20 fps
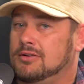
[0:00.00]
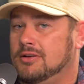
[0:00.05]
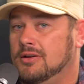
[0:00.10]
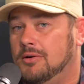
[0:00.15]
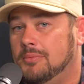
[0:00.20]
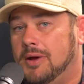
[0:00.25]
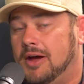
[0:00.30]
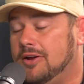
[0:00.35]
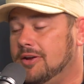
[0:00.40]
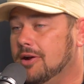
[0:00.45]
I don't
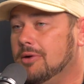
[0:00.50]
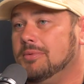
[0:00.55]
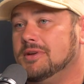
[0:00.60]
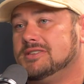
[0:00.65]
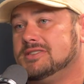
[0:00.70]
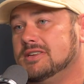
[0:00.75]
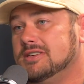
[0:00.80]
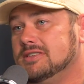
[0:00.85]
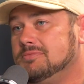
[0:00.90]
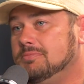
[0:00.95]
know about your
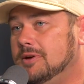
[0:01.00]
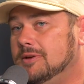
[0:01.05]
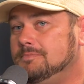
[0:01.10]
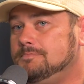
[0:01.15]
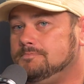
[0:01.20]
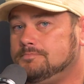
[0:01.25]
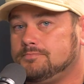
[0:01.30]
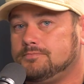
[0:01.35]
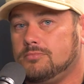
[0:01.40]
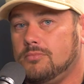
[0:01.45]
business,
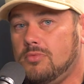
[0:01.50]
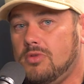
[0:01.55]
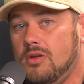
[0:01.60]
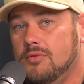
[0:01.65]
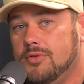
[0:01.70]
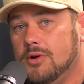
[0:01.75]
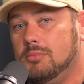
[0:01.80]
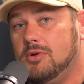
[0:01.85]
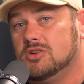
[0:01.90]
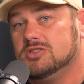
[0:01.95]
but
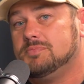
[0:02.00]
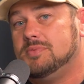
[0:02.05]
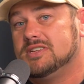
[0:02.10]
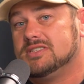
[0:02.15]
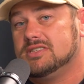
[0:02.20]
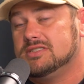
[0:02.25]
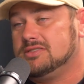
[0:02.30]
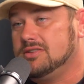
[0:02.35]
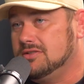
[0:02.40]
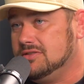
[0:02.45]
for most
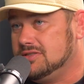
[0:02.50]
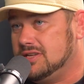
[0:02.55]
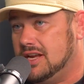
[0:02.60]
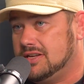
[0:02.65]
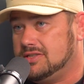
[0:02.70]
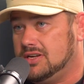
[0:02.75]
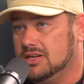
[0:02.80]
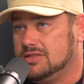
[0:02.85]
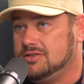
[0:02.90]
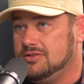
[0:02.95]
business owners
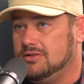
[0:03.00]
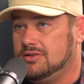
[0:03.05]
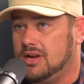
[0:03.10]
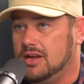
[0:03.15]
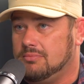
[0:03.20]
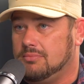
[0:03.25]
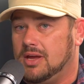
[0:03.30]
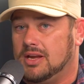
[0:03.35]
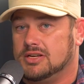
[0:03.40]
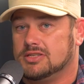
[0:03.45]
I talk to,
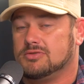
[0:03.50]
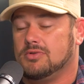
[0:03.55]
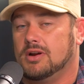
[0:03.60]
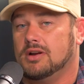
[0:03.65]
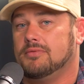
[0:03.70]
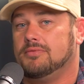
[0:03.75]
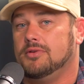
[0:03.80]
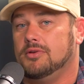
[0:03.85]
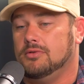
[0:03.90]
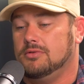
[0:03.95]
and I manage
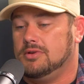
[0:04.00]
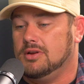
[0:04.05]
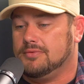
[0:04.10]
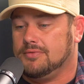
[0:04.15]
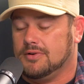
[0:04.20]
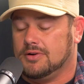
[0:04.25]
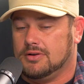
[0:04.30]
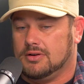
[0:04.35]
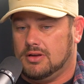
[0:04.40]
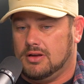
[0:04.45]
quite a few
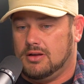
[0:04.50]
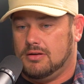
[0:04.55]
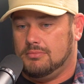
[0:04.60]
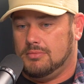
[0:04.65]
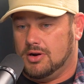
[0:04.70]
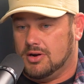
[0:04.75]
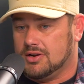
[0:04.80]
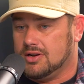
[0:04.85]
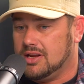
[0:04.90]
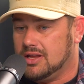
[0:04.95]
different
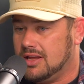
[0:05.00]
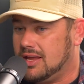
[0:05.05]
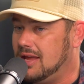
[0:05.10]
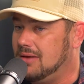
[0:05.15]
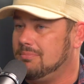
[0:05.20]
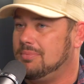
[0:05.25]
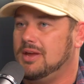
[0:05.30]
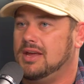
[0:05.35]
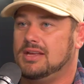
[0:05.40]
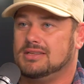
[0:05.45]
marketing
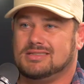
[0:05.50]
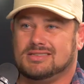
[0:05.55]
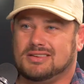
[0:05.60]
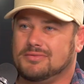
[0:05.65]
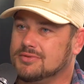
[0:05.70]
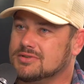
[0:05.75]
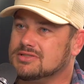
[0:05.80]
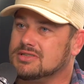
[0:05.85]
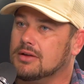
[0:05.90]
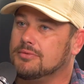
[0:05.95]
campaigns and
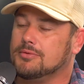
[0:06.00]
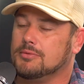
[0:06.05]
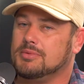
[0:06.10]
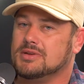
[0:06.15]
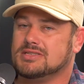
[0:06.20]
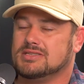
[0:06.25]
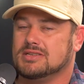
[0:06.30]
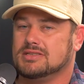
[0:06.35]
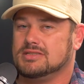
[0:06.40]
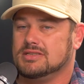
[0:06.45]
different stuff for
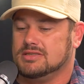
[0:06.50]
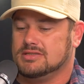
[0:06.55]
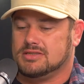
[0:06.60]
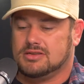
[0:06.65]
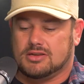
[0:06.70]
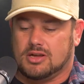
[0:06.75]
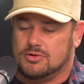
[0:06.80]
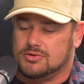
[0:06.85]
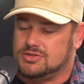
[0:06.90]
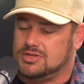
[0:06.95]
businesses,
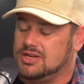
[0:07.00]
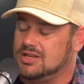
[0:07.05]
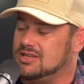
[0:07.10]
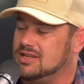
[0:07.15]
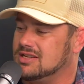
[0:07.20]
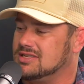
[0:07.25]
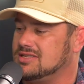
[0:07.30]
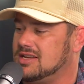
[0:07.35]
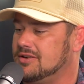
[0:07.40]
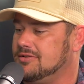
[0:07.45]

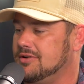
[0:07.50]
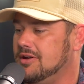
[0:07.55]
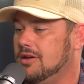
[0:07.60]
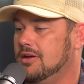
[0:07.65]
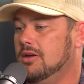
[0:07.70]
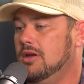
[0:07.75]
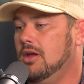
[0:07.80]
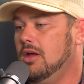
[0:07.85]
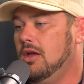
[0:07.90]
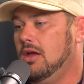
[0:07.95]
coaching,
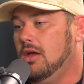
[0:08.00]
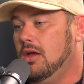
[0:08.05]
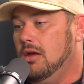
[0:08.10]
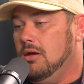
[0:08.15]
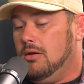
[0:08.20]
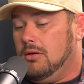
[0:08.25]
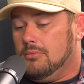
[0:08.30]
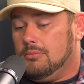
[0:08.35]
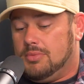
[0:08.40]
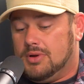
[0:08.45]
etc.
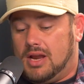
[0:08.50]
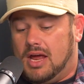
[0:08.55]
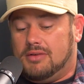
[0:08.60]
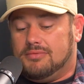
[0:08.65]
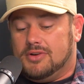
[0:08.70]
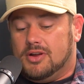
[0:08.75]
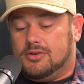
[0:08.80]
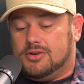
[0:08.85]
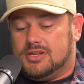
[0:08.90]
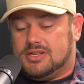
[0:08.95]
But
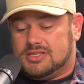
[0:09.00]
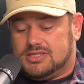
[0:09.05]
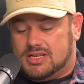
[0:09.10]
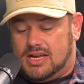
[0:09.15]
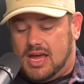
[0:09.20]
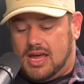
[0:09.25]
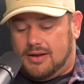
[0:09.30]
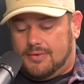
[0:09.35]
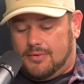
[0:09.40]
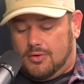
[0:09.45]
I've
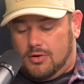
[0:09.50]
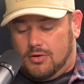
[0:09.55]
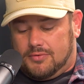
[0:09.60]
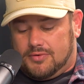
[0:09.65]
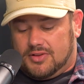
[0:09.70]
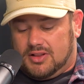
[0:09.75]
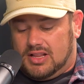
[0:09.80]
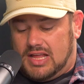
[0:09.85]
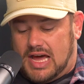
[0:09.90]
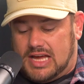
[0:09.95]
noticed that
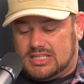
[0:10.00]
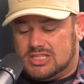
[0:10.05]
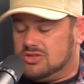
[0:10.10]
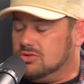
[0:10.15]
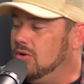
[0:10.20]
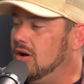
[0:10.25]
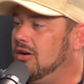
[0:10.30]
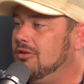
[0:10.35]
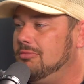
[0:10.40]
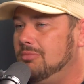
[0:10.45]
over the
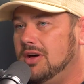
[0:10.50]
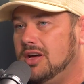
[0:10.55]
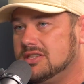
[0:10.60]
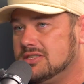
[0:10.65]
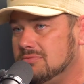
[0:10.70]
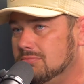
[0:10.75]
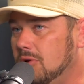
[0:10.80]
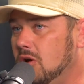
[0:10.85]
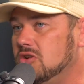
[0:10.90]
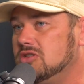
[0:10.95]
last 12
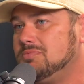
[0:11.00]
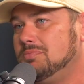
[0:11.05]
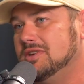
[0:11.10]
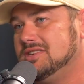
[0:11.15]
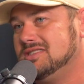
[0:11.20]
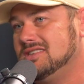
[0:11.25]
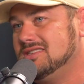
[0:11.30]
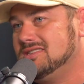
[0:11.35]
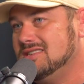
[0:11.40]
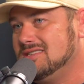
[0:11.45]
months, most
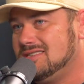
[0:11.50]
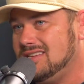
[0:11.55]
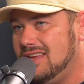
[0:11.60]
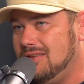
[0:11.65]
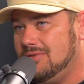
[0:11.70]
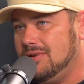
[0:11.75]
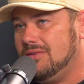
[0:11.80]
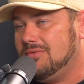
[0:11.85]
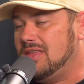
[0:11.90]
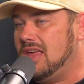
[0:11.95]
businesses,
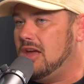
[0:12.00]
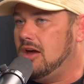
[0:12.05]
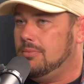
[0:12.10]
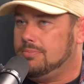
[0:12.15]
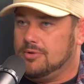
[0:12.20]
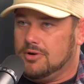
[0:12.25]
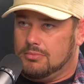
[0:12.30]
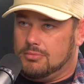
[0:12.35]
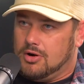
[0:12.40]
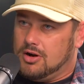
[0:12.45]
even if they
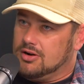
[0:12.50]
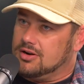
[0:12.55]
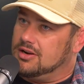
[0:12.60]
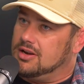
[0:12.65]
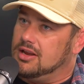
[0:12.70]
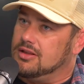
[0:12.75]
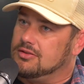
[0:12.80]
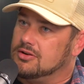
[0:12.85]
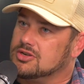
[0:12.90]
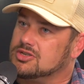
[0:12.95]
up their
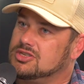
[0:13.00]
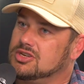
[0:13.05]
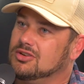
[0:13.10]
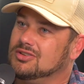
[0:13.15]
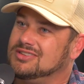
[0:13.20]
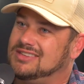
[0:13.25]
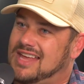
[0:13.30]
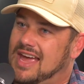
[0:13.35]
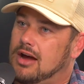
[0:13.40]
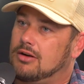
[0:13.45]
marketing, they're
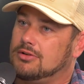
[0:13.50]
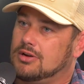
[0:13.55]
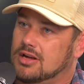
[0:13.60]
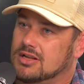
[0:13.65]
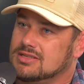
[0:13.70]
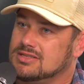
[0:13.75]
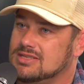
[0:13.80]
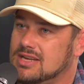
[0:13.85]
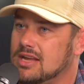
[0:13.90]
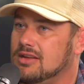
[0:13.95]
still down
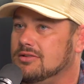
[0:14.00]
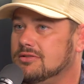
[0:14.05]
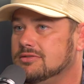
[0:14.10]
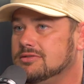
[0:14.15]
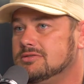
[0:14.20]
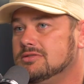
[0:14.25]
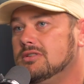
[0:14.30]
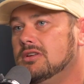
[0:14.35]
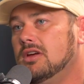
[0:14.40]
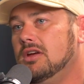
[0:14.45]
on
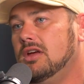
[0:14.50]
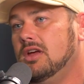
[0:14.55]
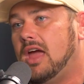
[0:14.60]
sales.